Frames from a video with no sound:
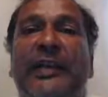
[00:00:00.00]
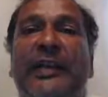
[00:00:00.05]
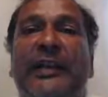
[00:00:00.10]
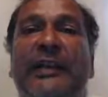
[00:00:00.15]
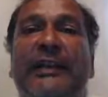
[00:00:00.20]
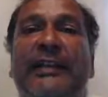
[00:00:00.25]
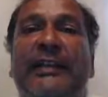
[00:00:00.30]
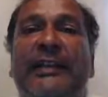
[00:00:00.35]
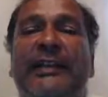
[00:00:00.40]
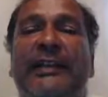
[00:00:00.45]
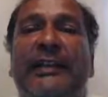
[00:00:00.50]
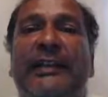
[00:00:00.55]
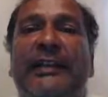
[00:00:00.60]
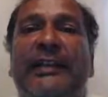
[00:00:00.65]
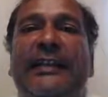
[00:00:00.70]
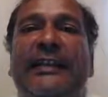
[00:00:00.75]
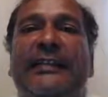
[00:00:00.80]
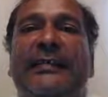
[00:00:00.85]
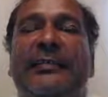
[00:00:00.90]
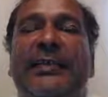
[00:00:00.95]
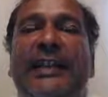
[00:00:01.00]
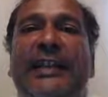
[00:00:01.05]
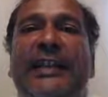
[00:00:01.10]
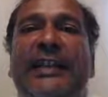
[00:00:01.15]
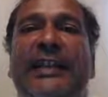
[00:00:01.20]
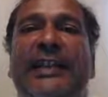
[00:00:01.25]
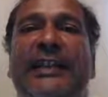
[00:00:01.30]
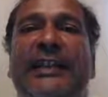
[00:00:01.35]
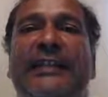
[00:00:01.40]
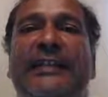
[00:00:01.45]
it is
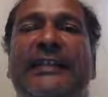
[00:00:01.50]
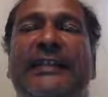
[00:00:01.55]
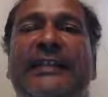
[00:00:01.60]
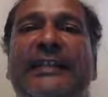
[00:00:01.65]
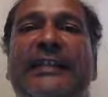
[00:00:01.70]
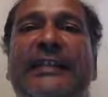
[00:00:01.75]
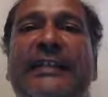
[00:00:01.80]
because,